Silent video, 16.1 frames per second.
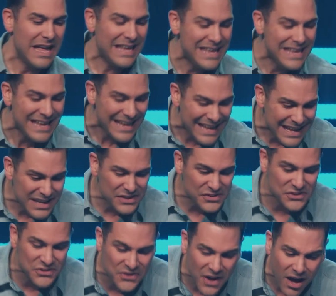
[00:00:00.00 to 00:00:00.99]
He
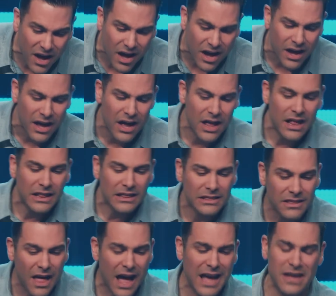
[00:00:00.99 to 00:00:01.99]
is the
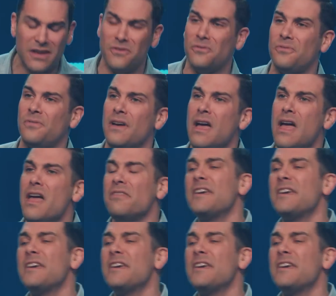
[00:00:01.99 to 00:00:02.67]
life.